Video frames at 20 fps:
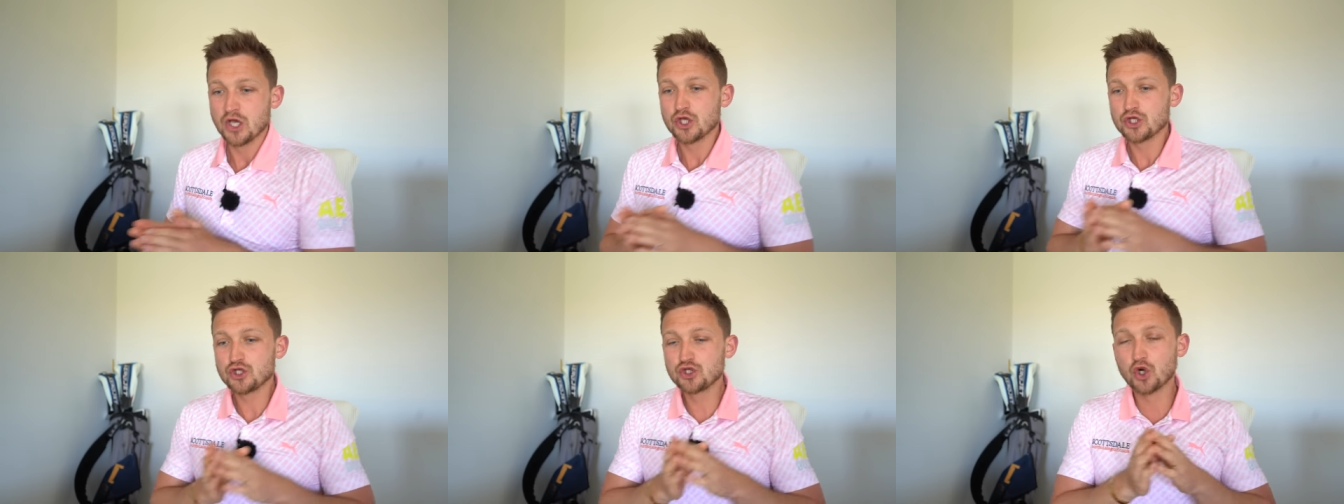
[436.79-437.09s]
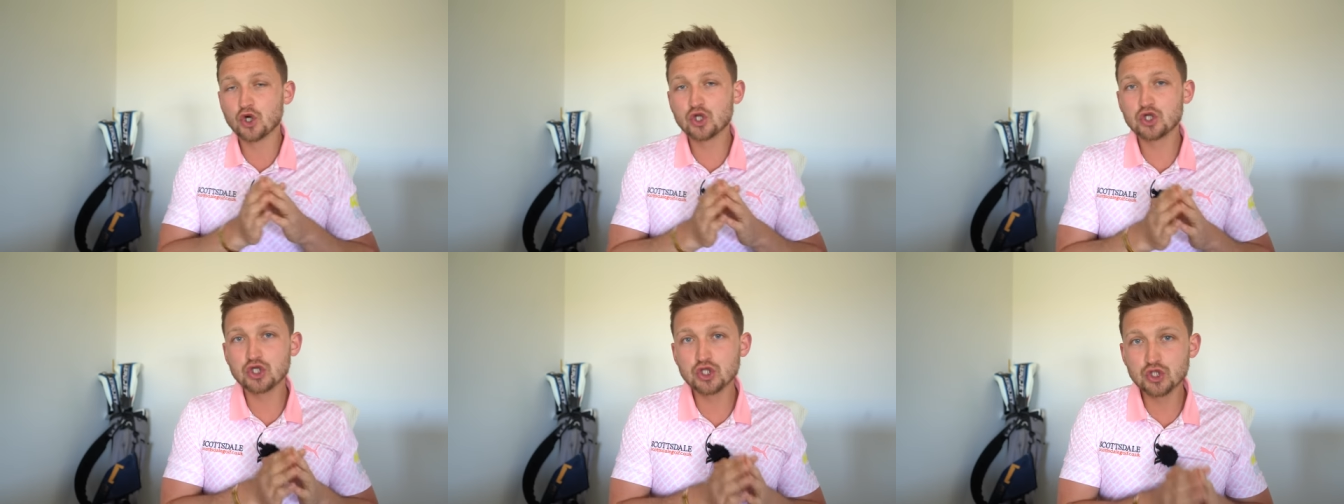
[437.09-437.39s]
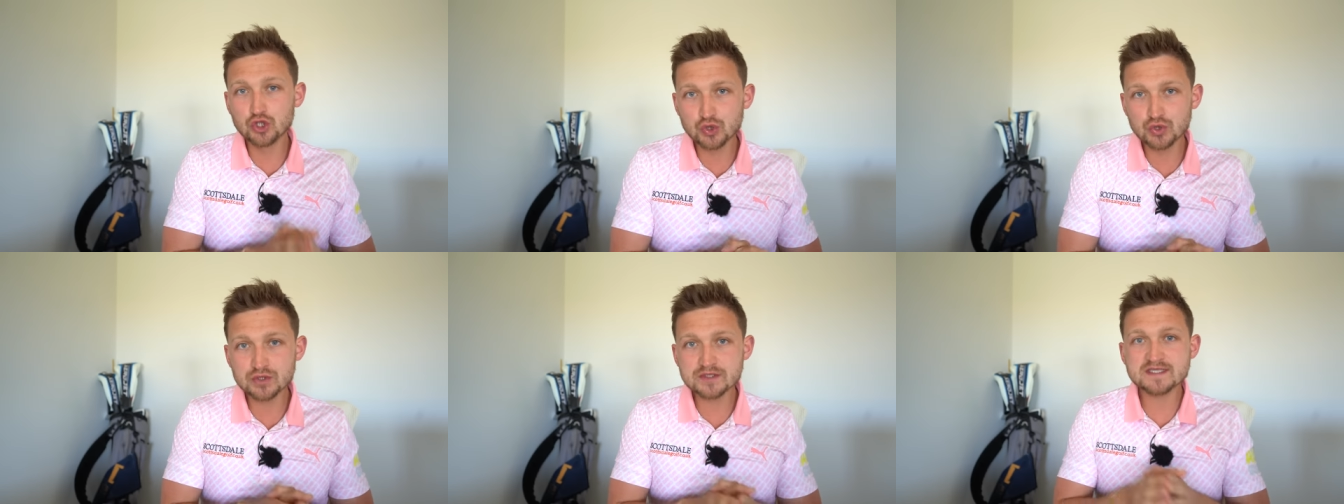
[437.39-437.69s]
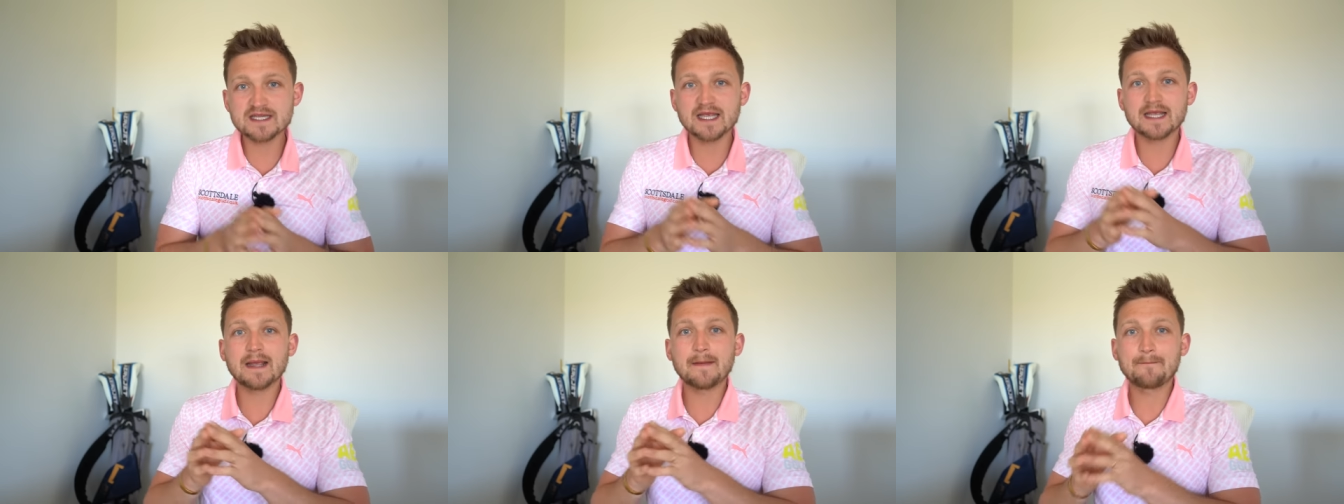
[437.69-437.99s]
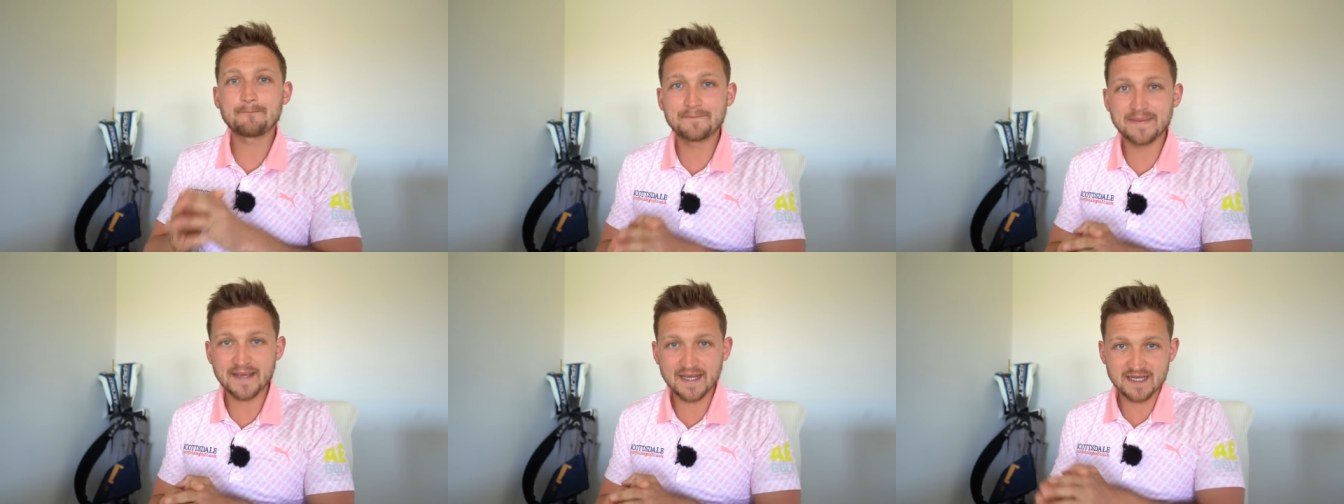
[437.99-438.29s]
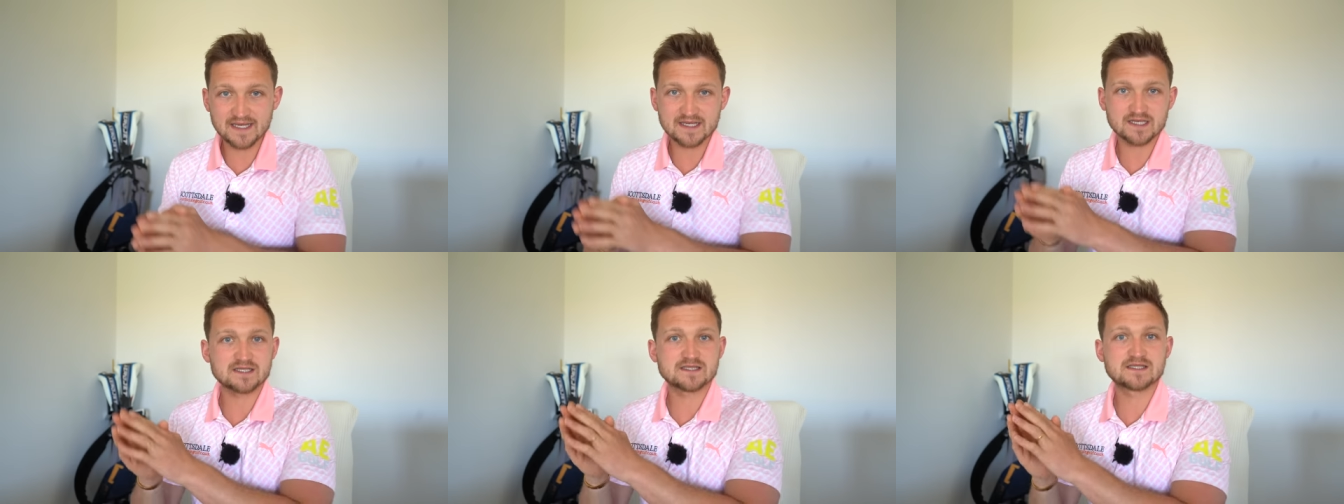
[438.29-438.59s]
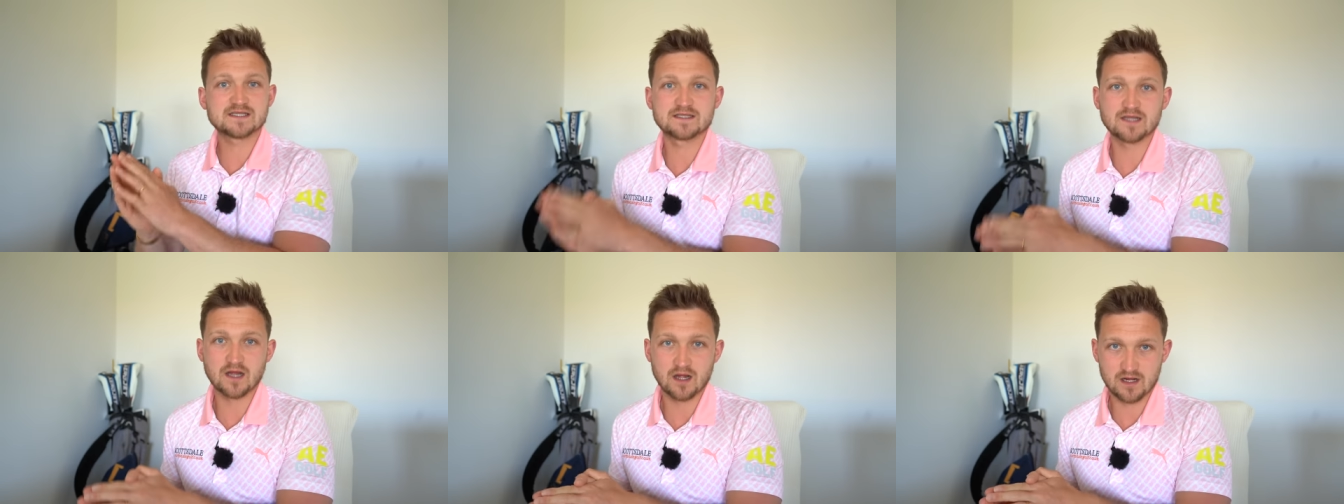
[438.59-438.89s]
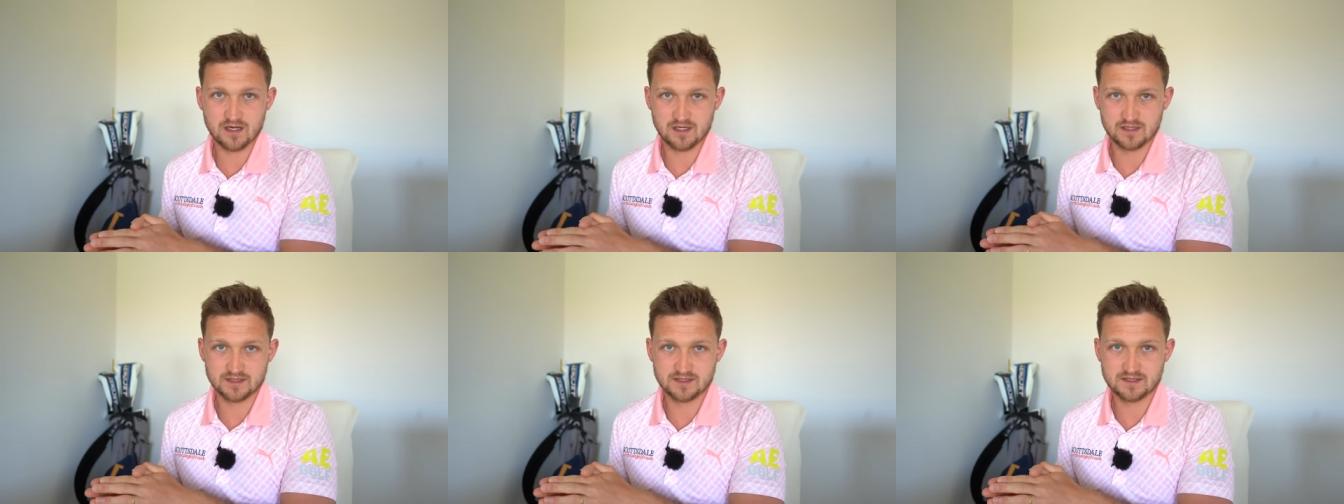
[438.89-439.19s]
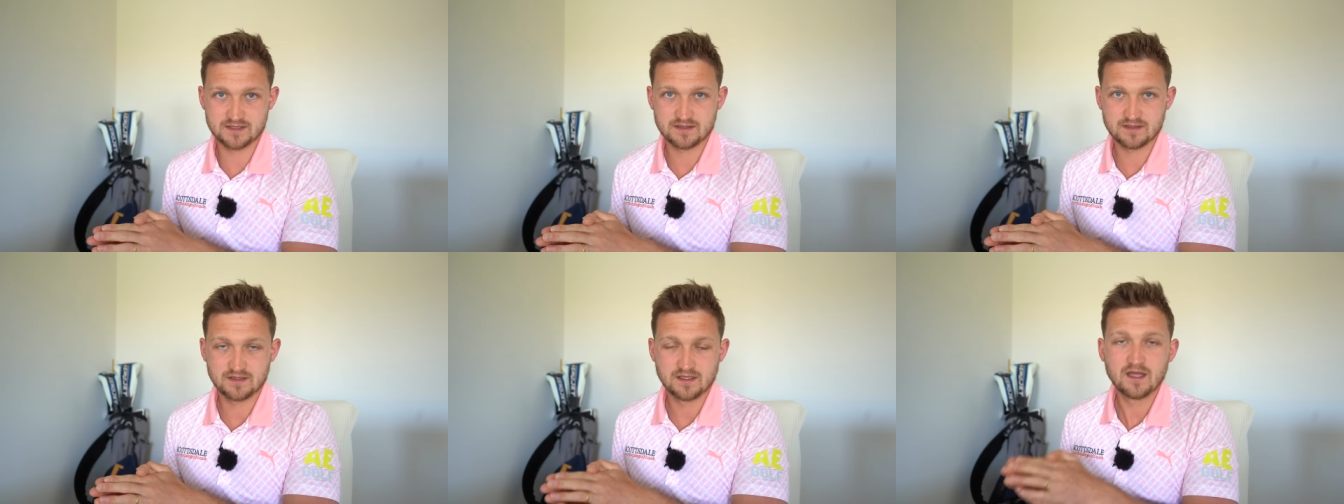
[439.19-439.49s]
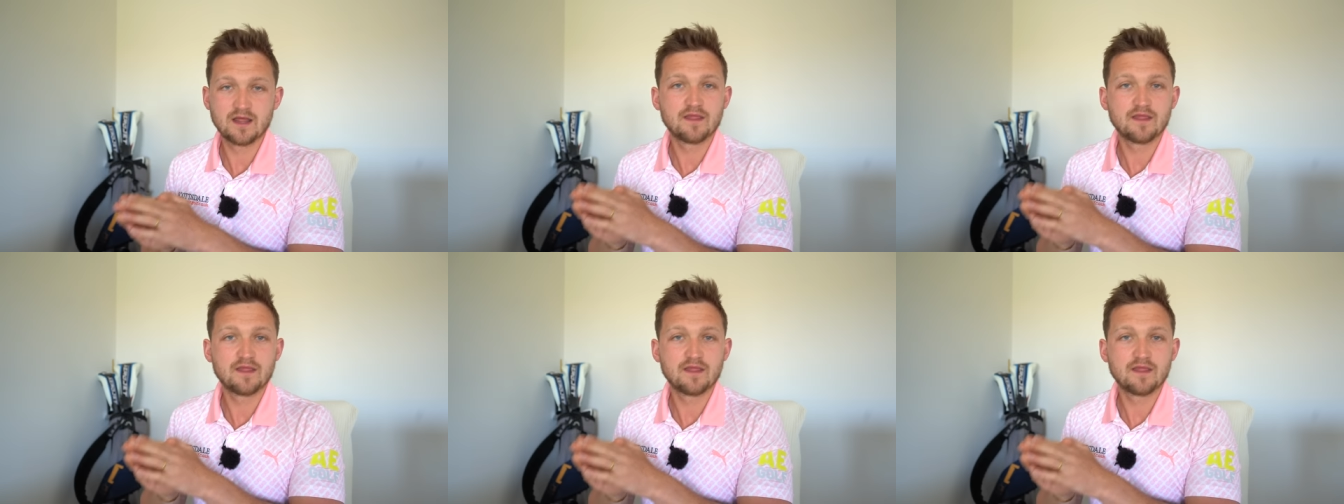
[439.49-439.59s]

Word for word: You're losing big stars.